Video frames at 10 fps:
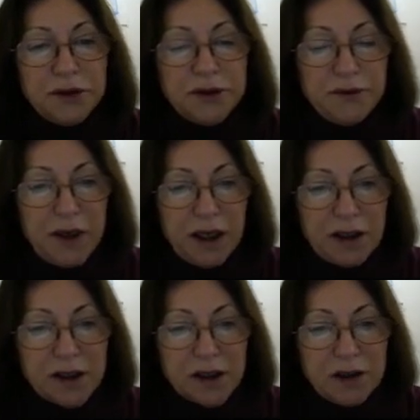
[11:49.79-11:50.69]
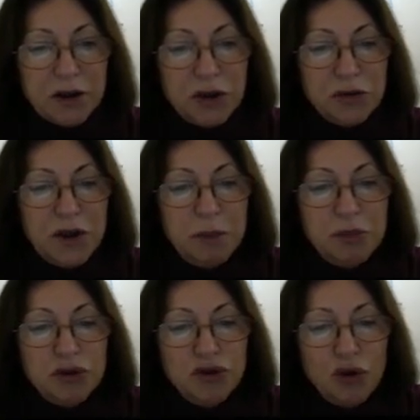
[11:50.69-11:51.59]
provides to the
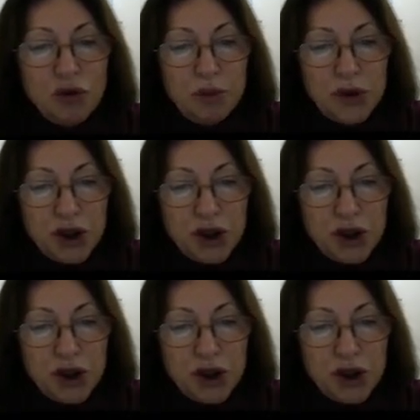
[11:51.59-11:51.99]
probe